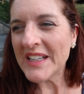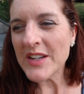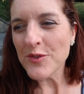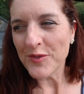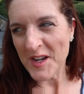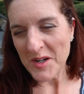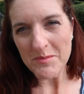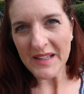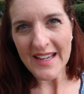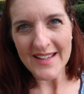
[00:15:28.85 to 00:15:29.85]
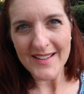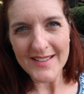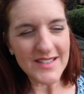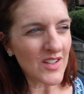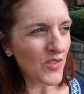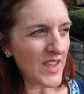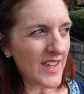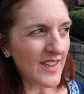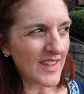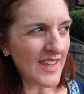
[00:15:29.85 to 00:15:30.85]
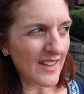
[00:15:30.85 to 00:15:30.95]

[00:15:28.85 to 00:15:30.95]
we didn't film because the